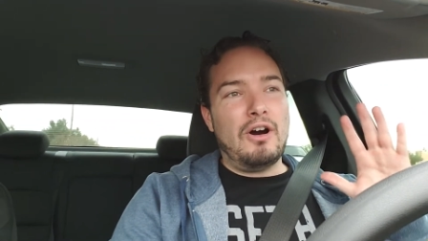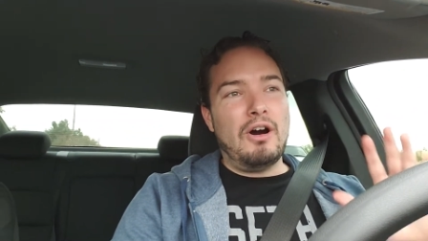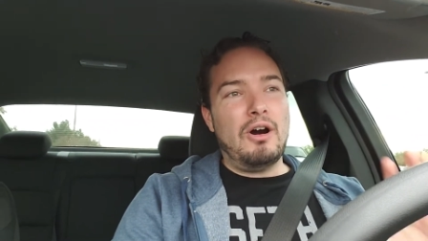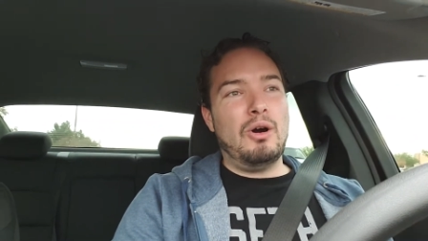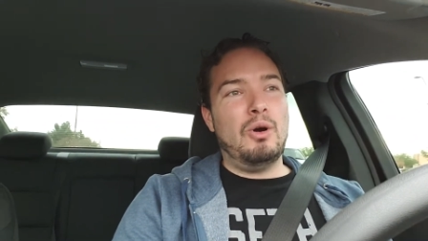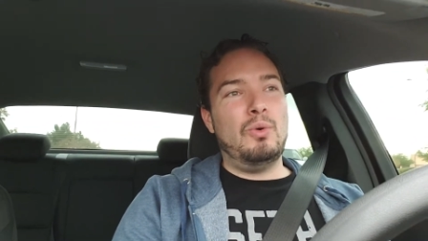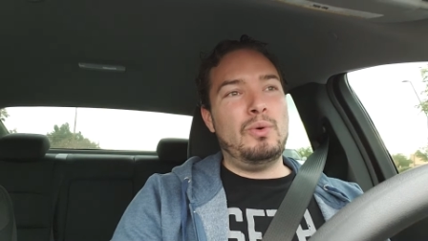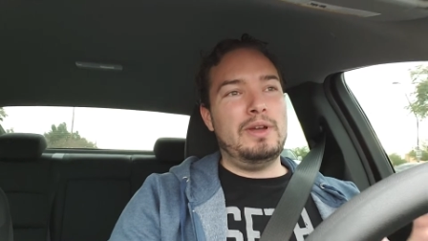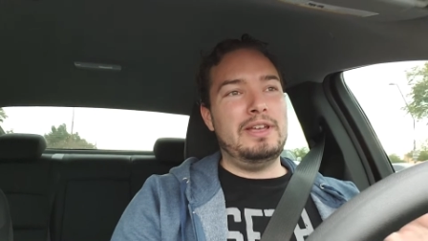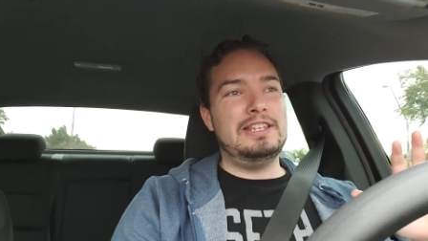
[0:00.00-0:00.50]

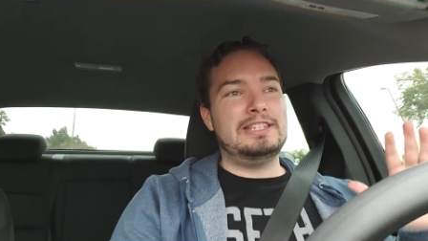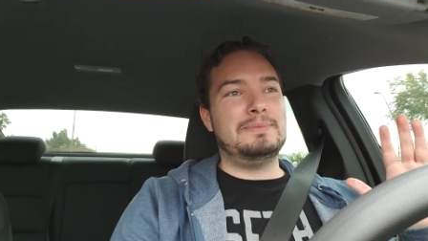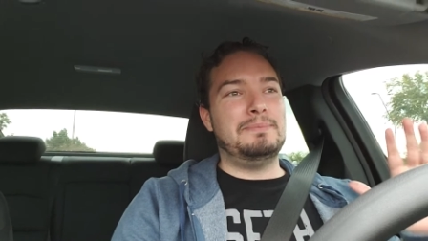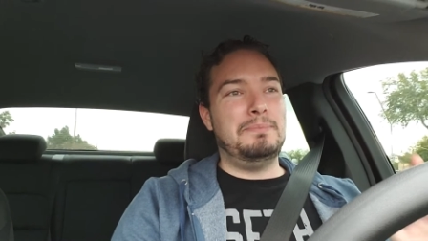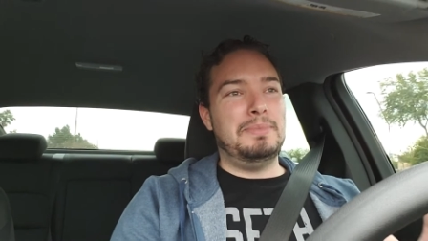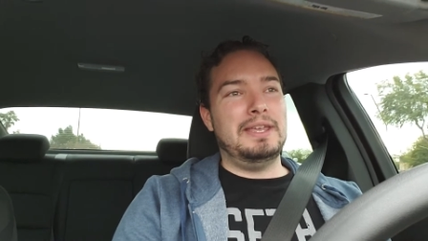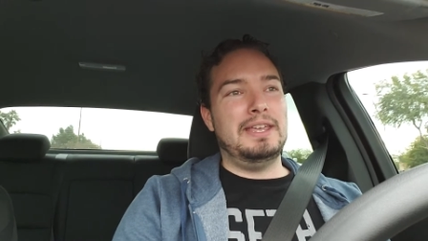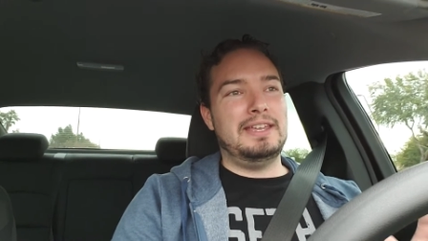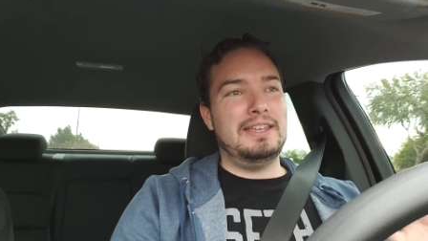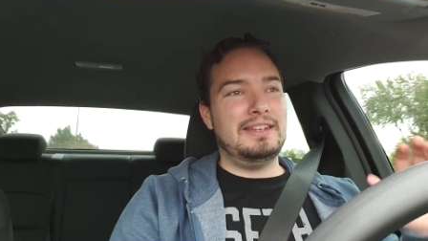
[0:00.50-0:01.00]
always
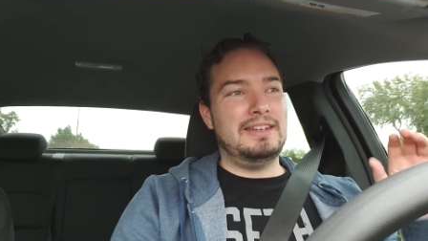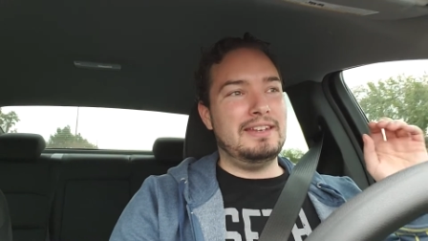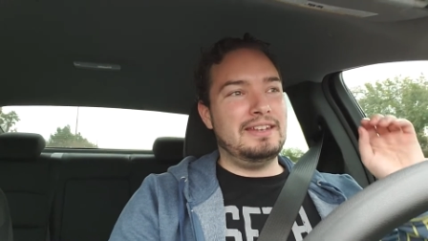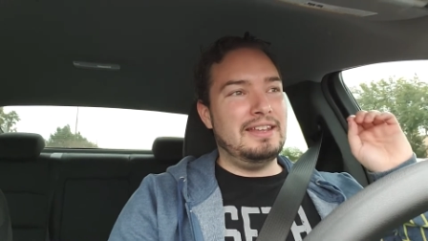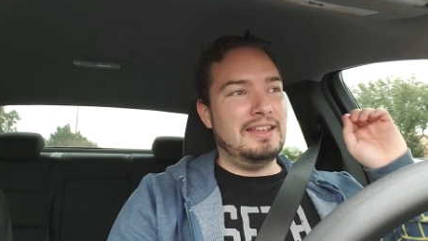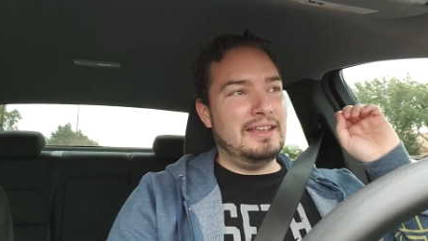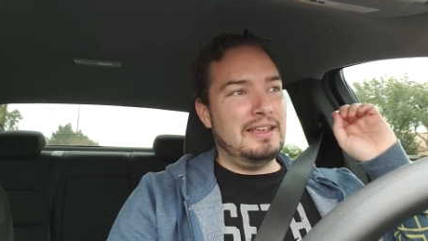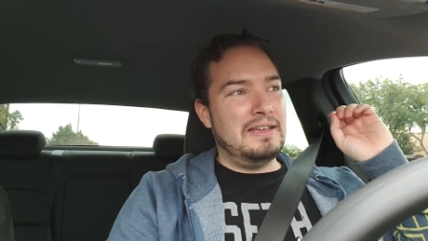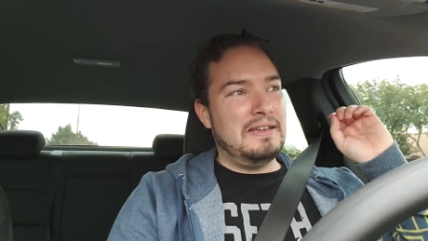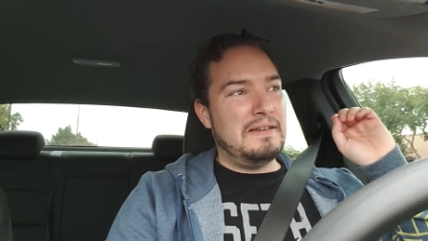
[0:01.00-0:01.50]
been
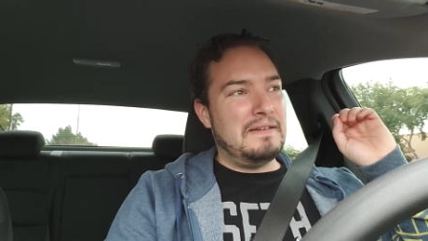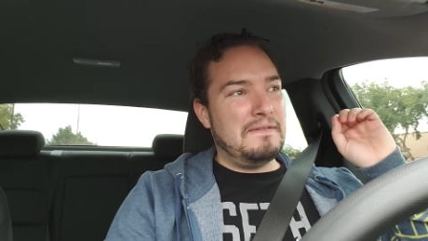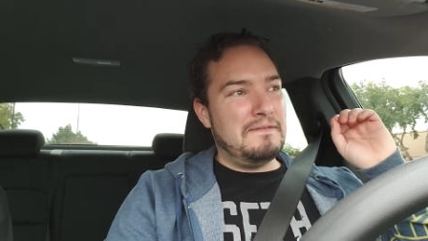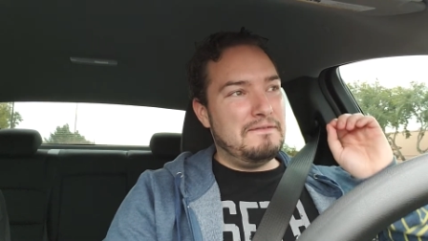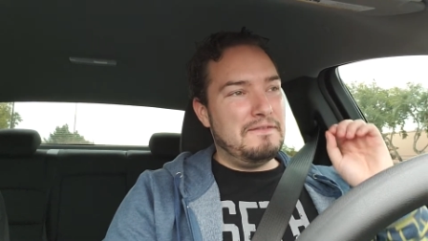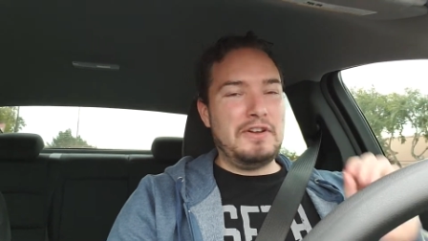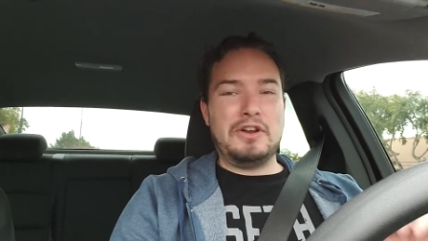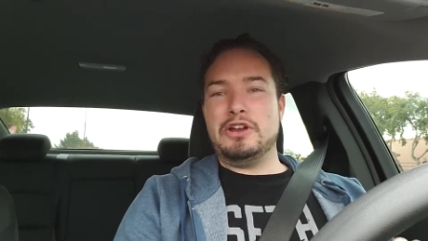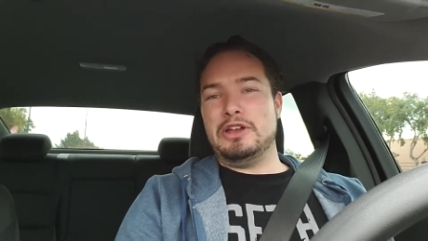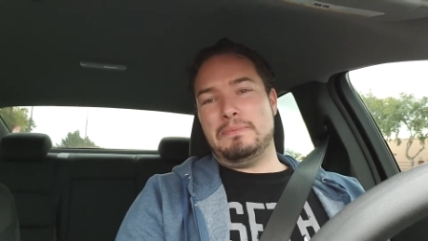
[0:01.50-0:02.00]

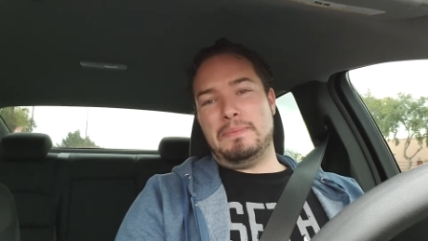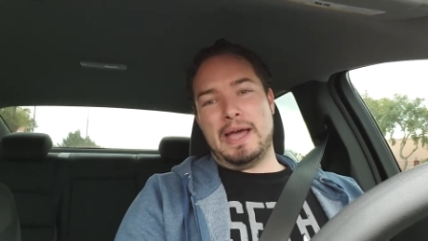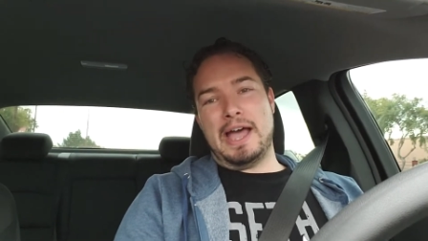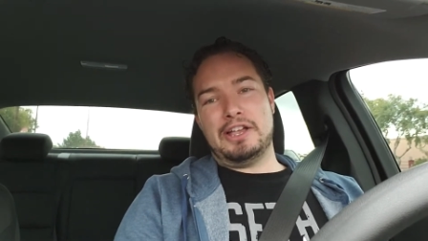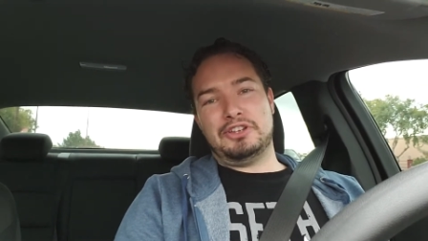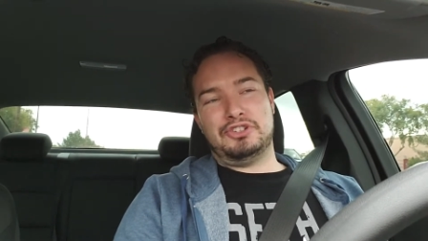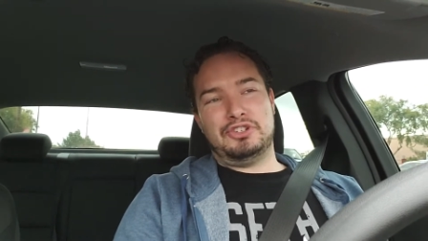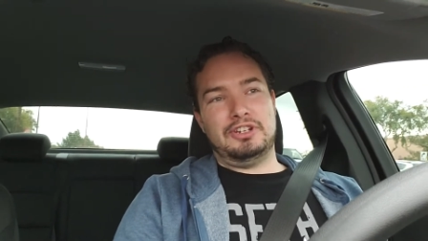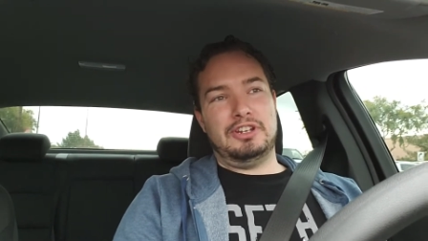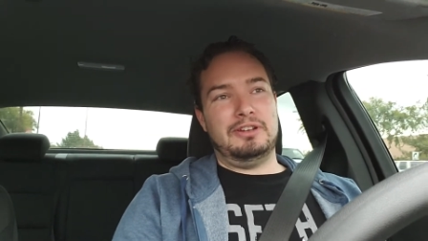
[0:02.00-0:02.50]
very
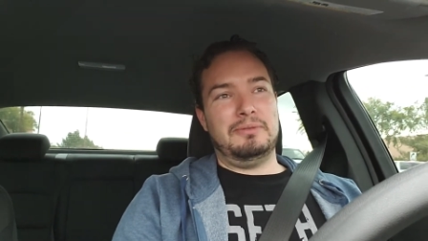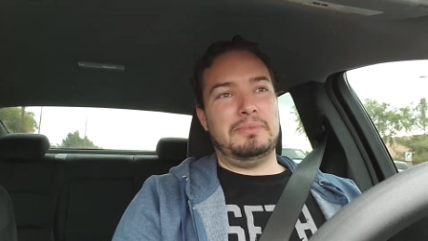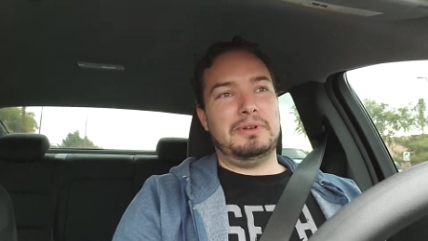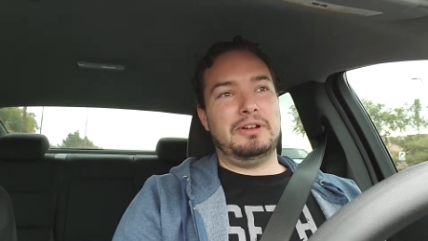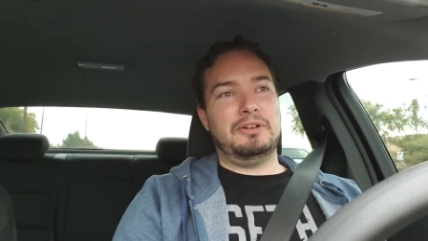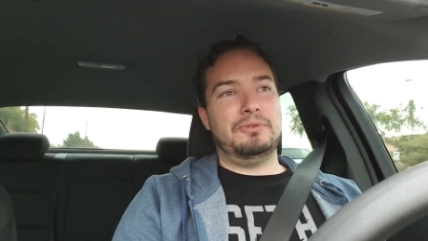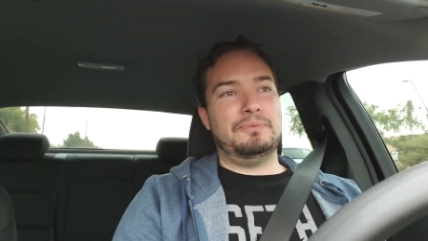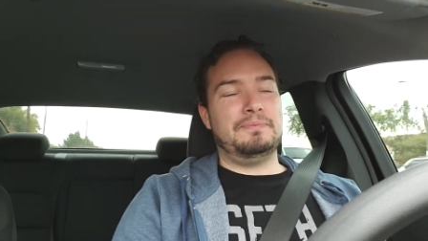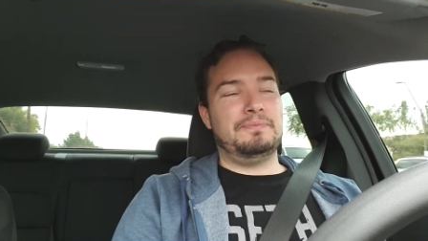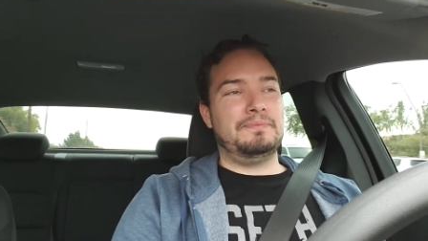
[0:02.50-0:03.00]
passionate
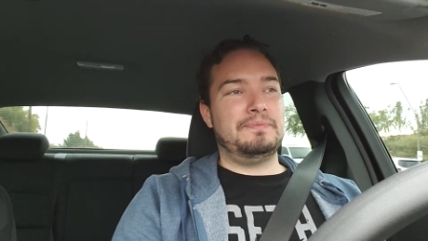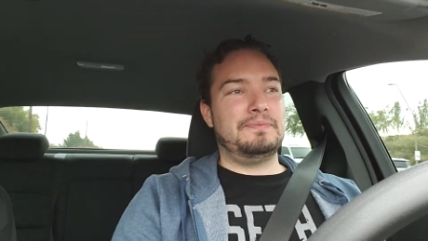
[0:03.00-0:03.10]
about.